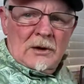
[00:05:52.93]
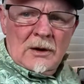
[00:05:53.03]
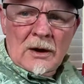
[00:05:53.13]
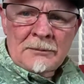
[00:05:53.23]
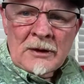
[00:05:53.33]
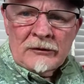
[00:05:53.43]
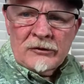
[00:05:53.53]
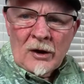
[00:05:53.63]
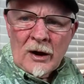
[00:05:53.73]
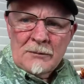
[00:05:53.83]
I'm not
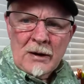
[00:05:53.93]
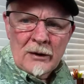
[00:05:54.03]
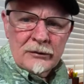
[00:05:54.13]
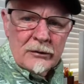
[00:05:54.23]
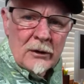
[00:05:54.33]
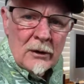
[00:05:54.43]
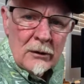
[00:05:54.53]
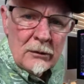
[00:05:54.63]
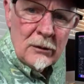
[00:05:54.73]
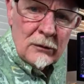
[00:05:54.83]
shy about
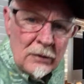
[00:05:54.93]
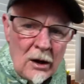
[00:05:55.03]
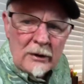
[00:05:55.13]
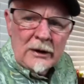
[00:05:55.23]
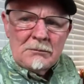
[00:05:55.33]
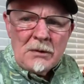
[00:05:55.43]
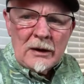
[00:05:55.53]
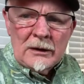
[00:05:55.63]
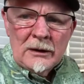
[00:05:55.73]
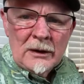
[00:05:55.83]
talking
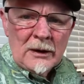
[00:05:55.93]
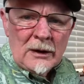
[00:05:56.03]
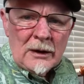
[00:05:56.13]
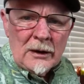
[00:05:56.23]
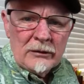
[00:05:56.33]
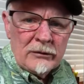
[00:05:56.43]
about it. I